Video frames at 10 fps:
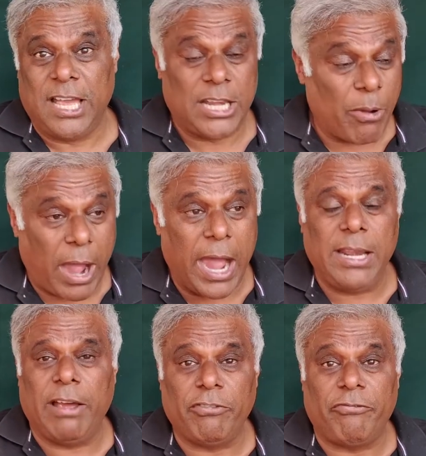Now
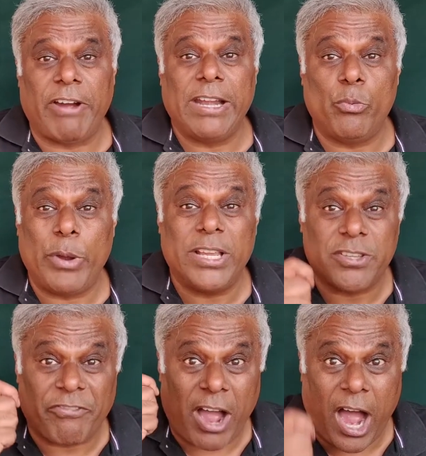I'll have to find ways
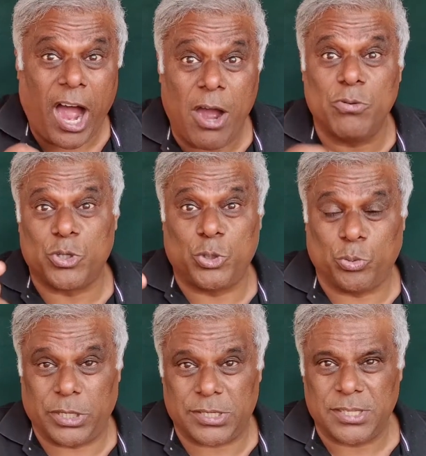of how to do
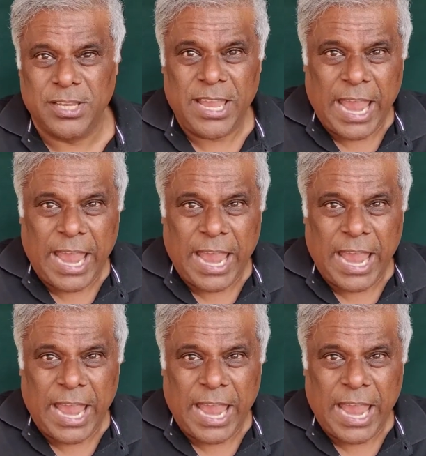this.